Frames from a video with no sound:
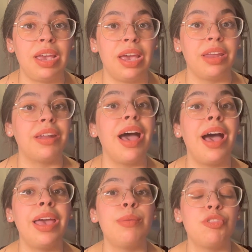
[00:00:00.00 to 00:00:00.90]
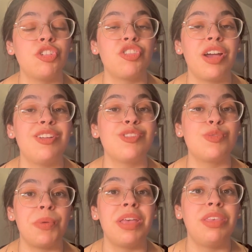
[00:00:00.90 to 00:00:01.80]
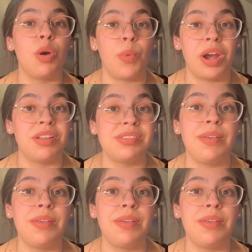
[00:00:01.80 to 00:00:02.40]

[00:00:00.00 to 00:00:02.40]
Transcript: And I am just trying to spread the awareness